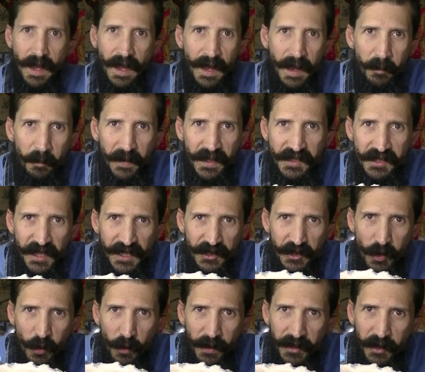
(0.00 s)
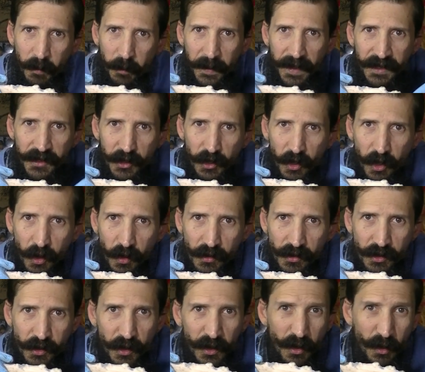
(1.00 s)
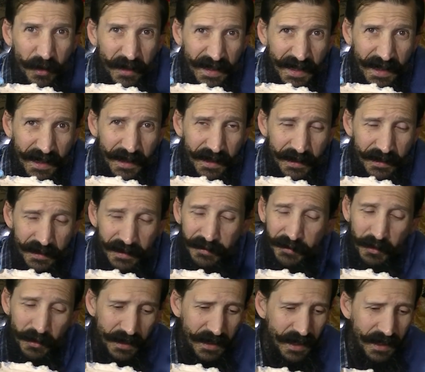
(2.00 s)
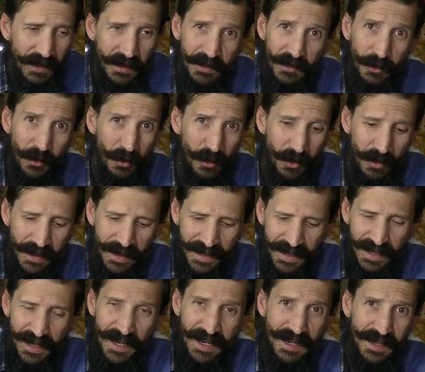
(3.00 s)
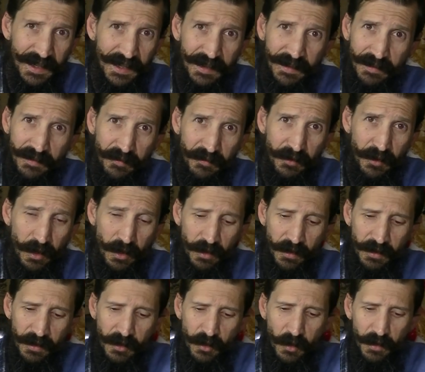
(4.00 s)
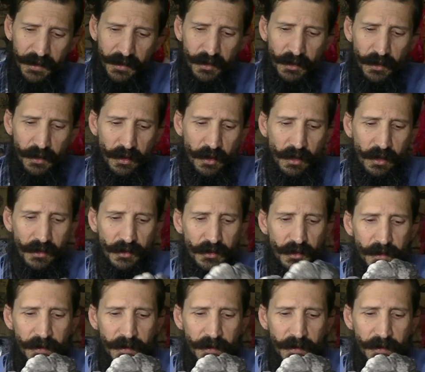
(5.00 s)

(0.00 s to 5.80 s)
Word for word: And be gentle when you bend your hose so you don't kink it. If you kink it, you're not going to get any fog going to your cauldron.